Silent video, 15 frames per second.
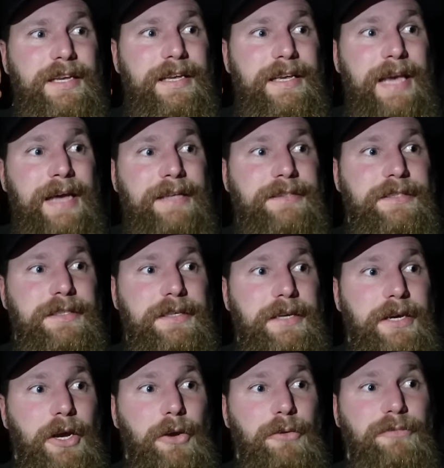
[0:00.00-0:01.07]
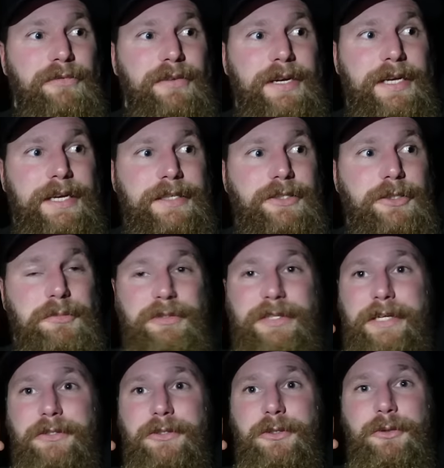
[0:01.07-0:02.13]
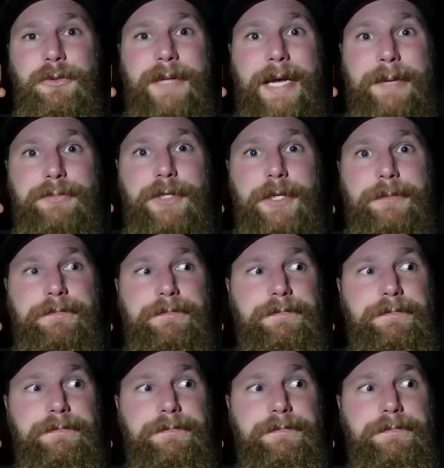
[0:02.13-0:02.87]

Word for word: yet hopefully substantial campsite.